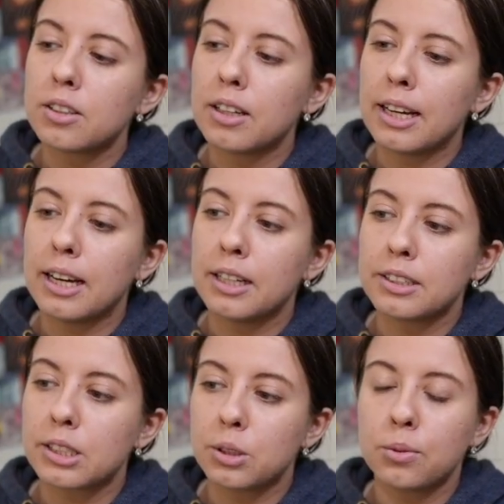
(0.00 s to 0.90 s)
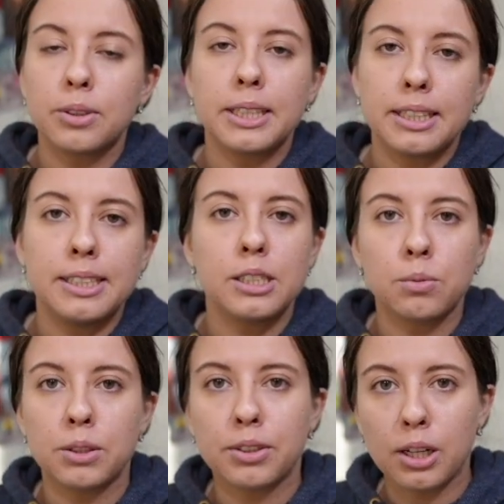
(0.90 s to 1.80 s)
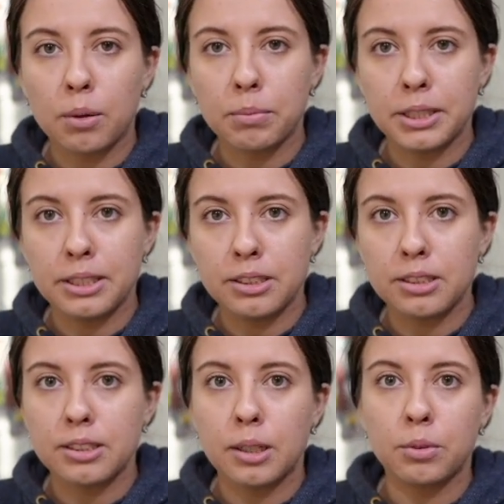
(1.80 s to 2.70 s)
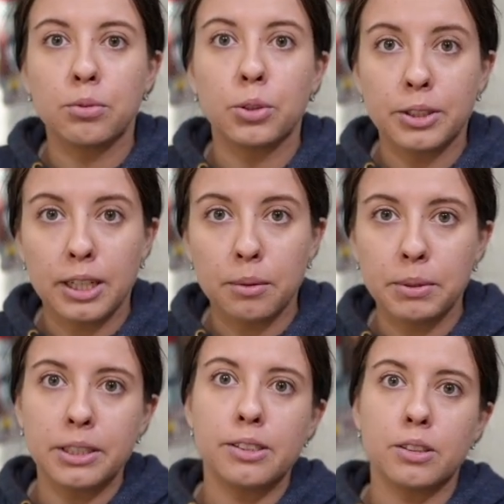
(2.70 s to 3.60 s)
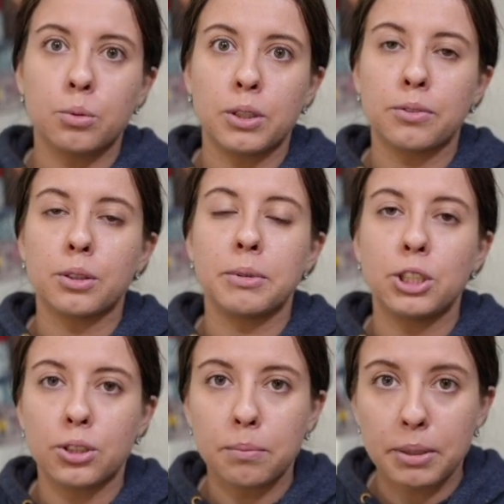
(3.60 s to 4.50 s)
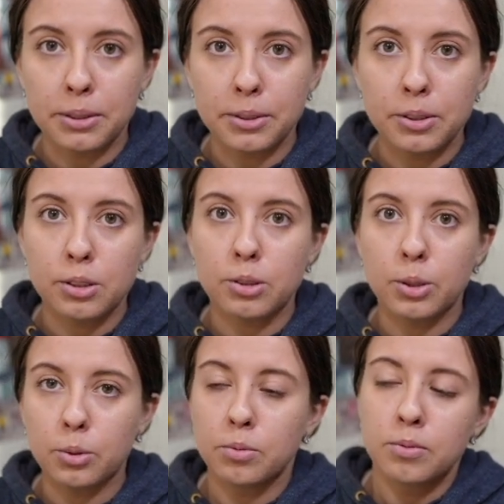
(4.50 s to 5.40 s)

And Snowflake is one of the companies that we've looked at because they're one of their major competitors. So